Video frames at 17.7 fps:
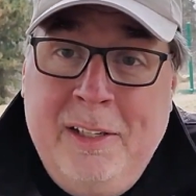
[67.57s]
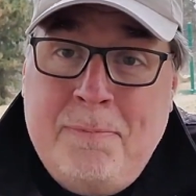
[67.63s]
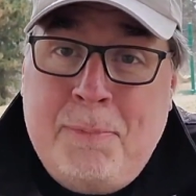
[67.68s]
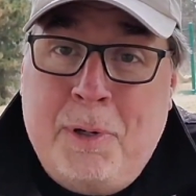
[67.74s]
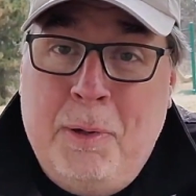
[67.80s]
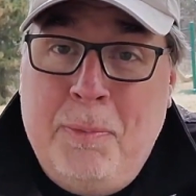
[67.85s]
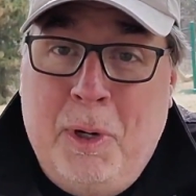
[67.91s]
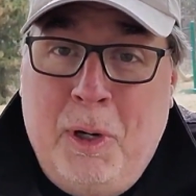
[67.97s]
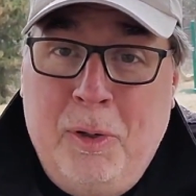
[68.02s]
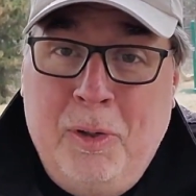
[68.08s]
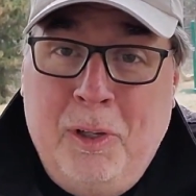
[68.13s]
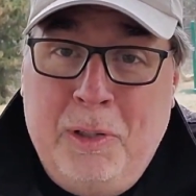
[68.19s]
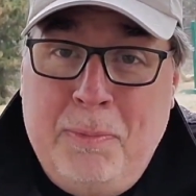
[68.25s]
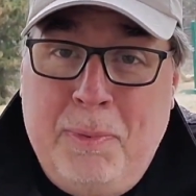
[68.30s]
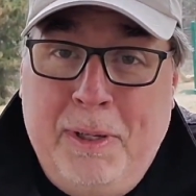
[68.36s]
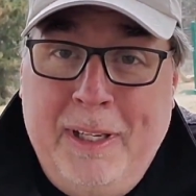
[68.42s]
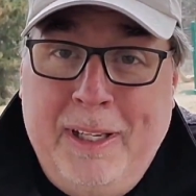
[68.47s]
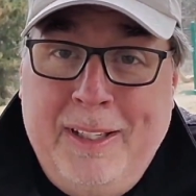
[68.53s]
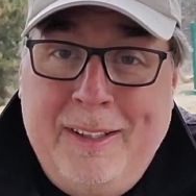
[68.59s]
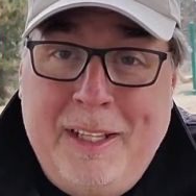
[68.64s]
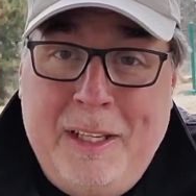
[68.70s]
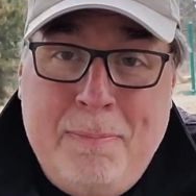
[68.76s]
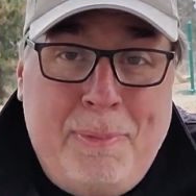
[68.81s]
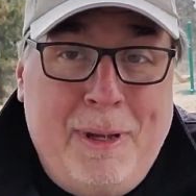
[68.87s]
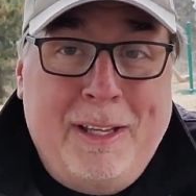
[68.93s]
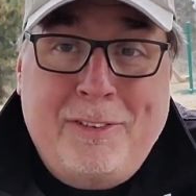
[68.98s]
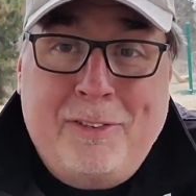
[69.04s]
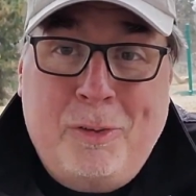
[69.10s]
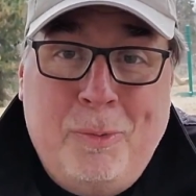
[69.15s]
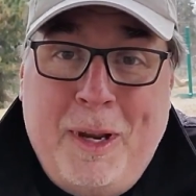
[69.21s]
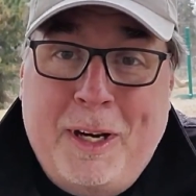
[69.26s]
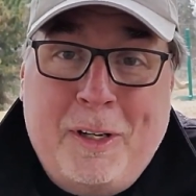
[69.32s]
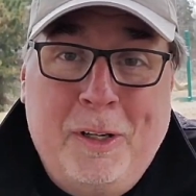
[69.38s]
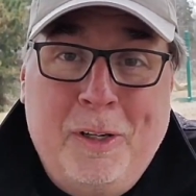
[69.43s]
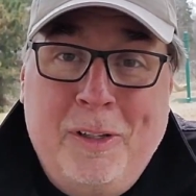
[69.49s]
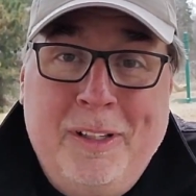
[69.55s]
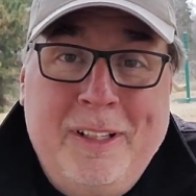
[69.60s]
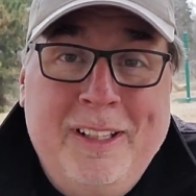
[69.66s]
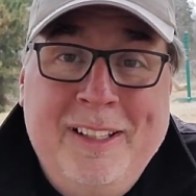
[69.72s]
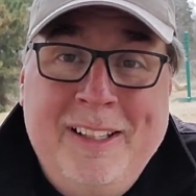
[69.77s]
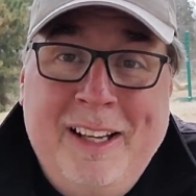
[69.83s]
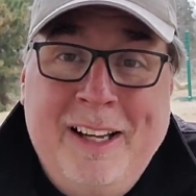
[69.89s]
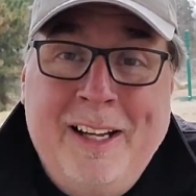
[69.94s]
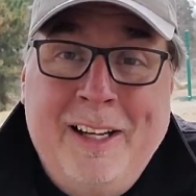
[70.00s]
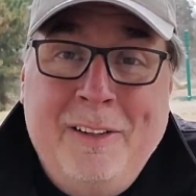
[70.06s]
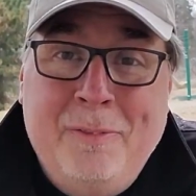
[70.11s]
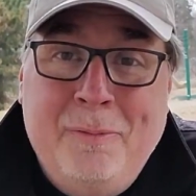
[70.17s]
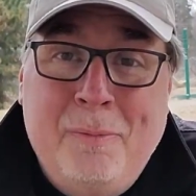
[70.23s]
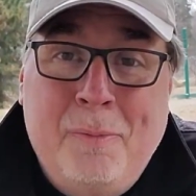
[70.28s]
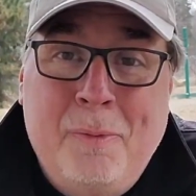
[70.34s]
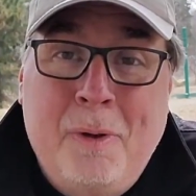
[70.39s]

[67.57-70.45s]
Promo only being the best record uh,